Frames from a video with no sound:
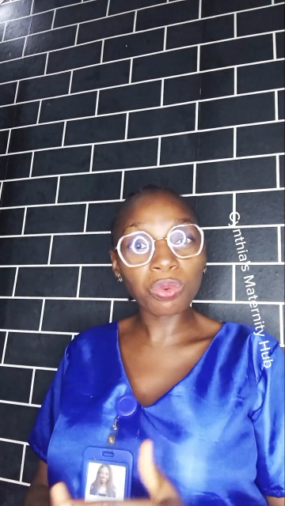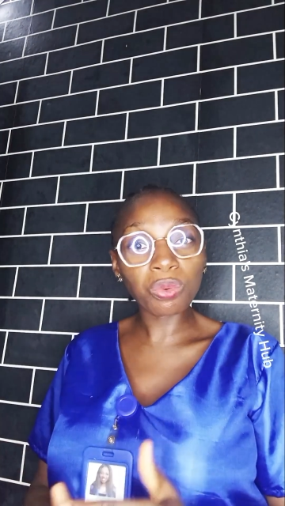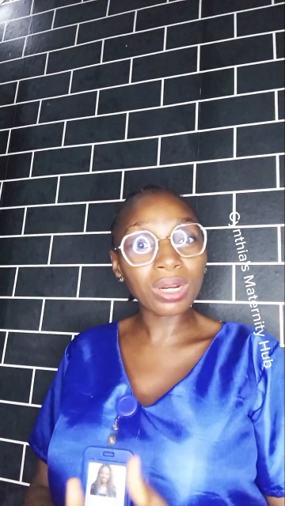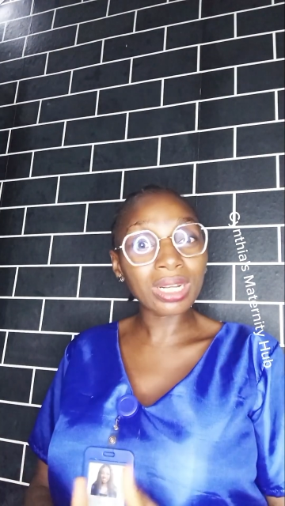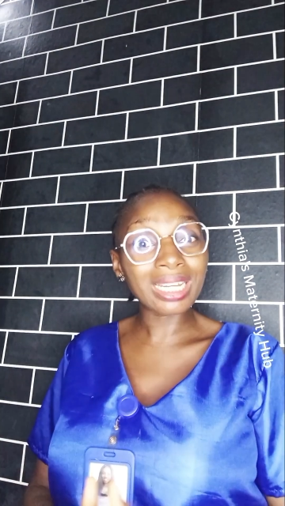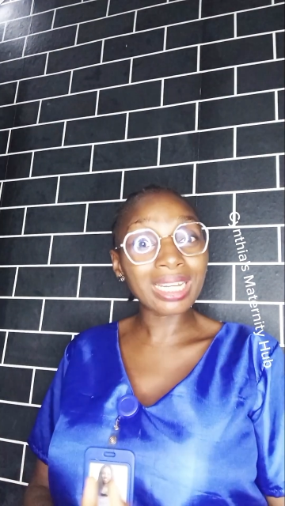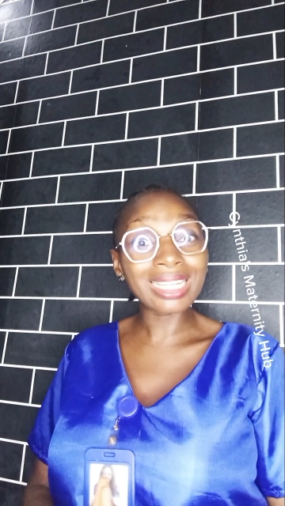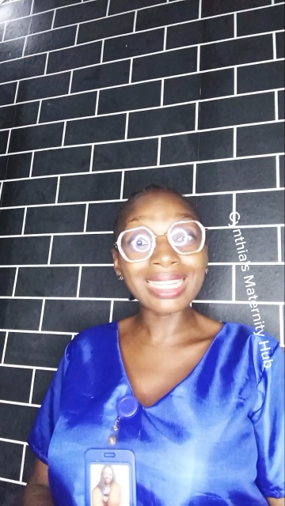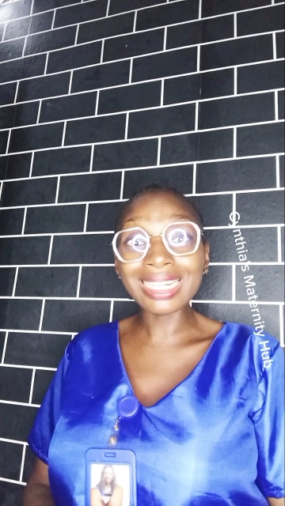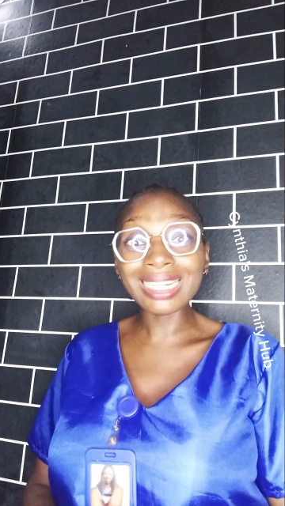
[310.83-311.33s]

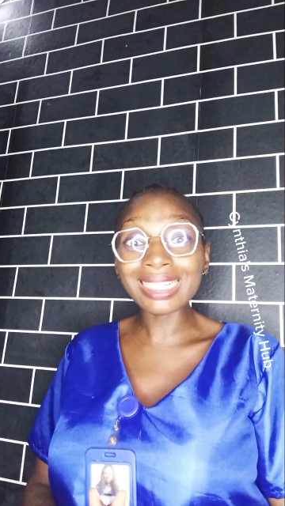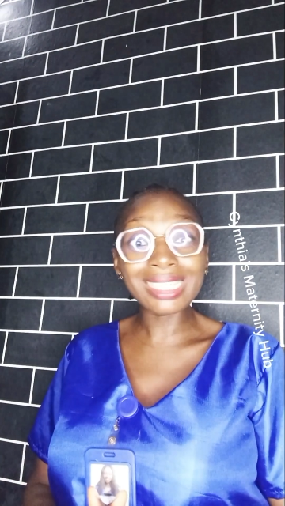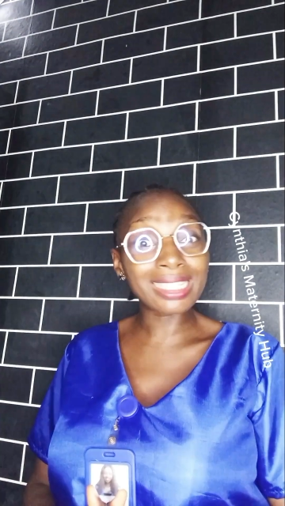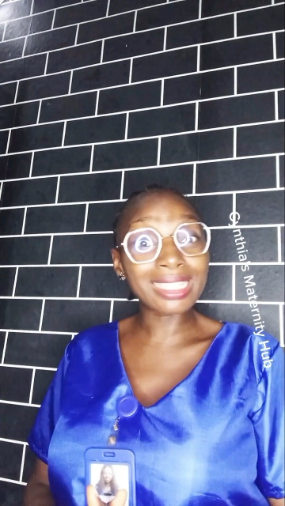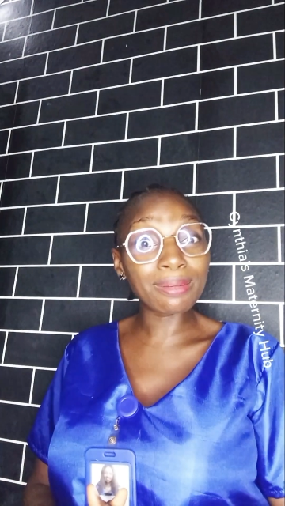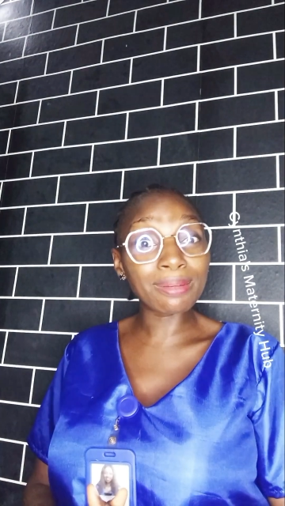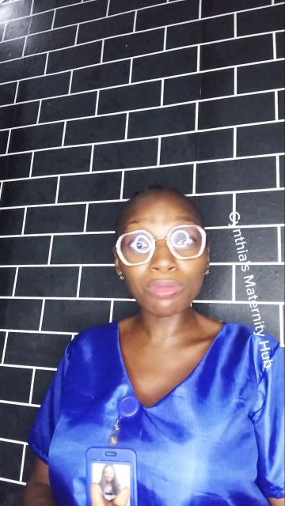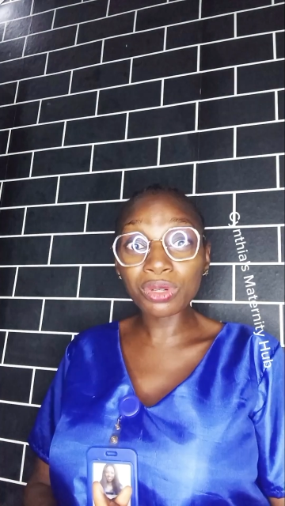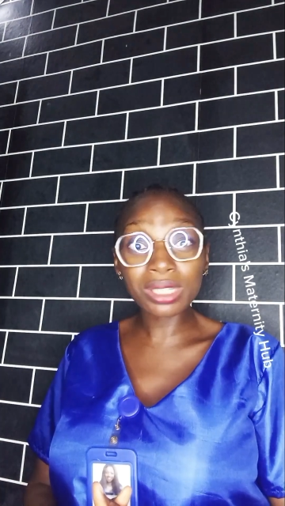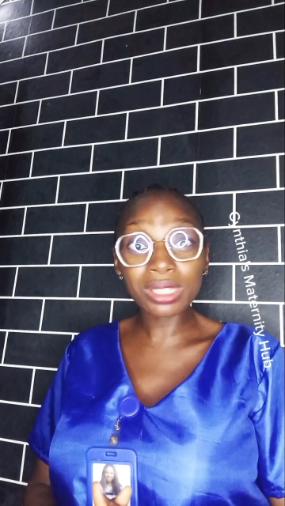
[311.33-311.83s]
That is the
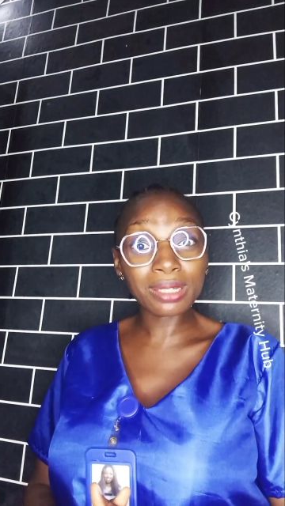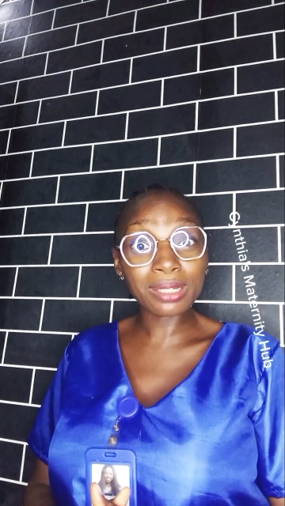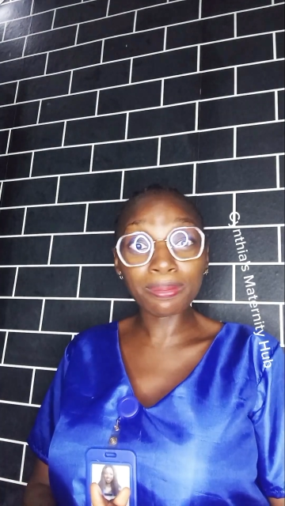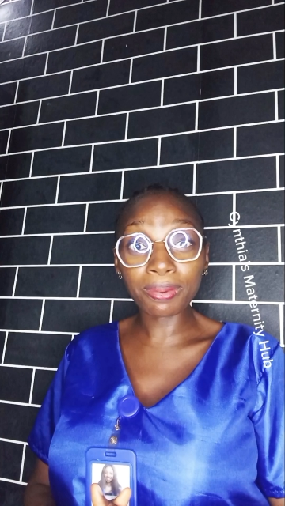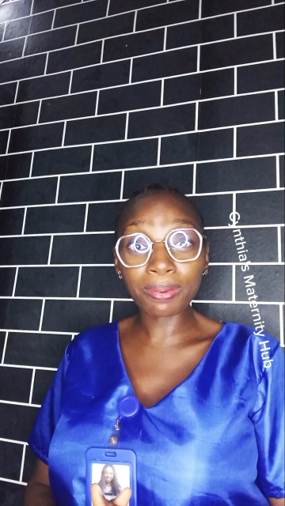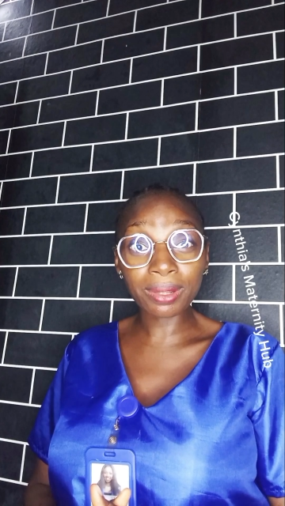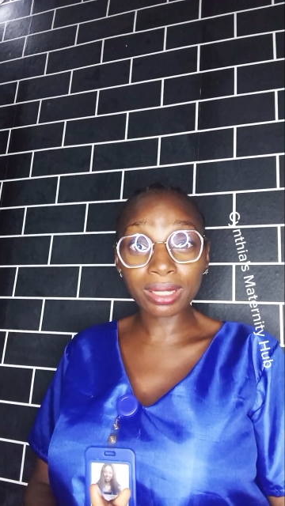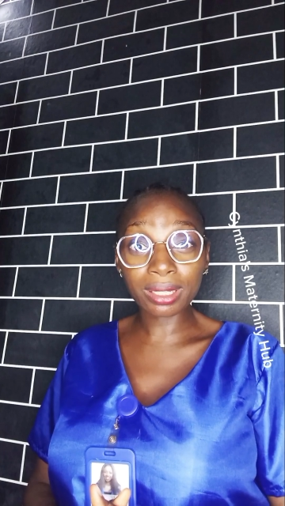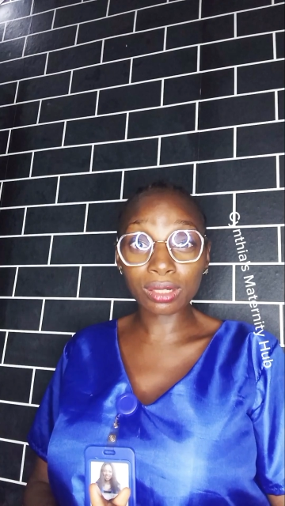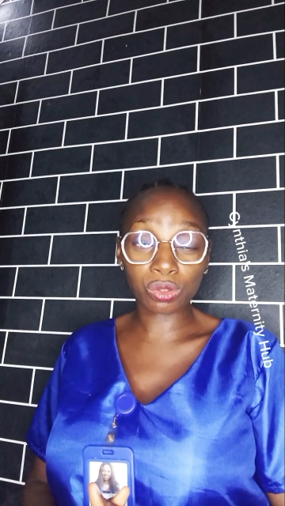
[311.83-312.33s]
most important
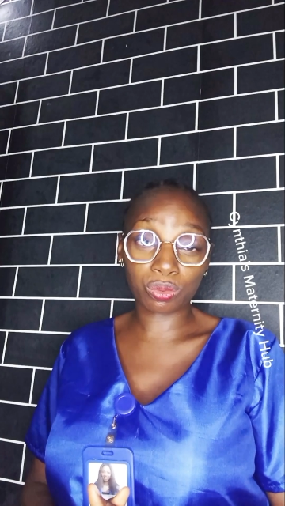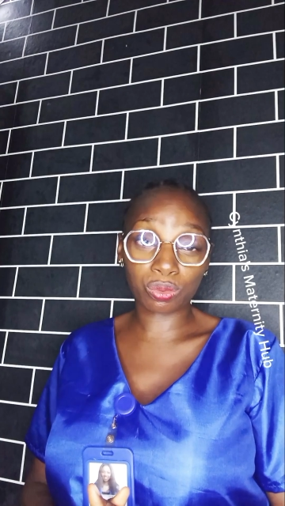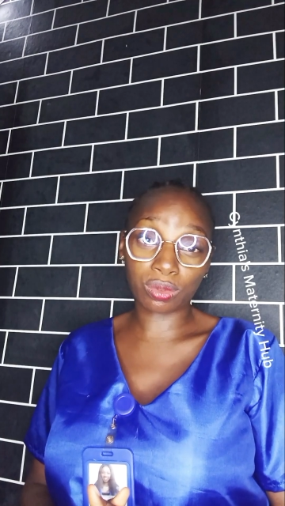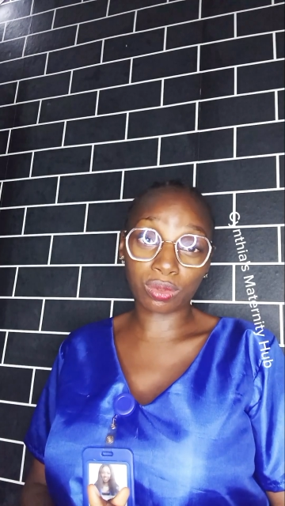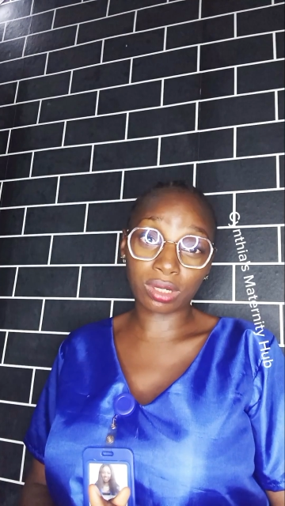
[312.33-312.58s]
one.